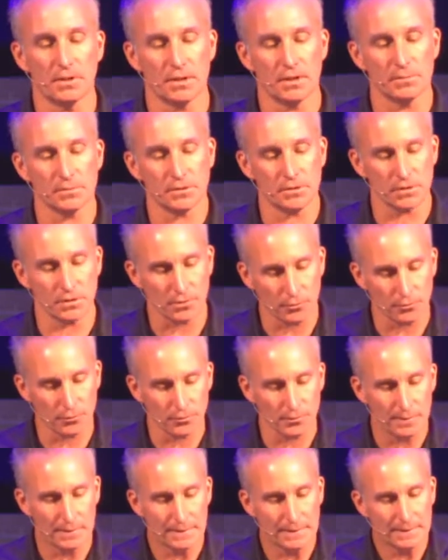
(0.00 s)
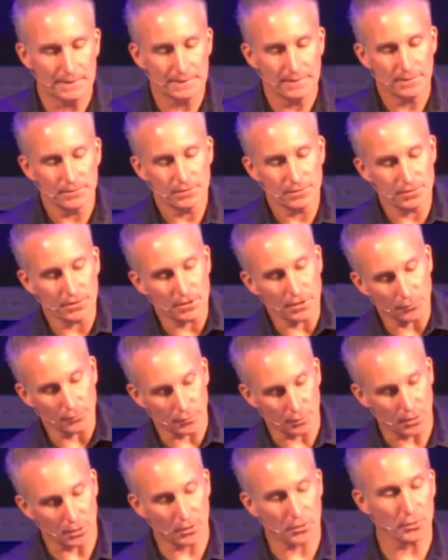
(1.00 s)
himself to the
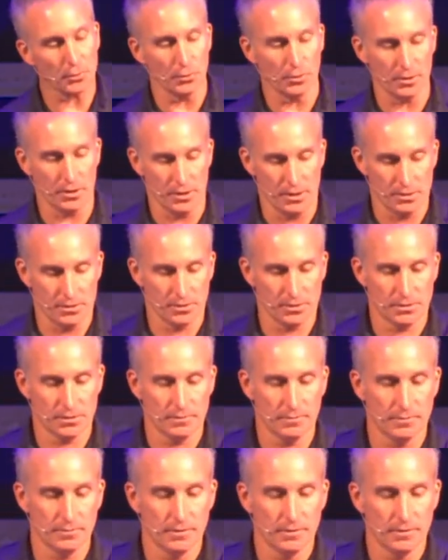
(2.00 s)
governing authorities,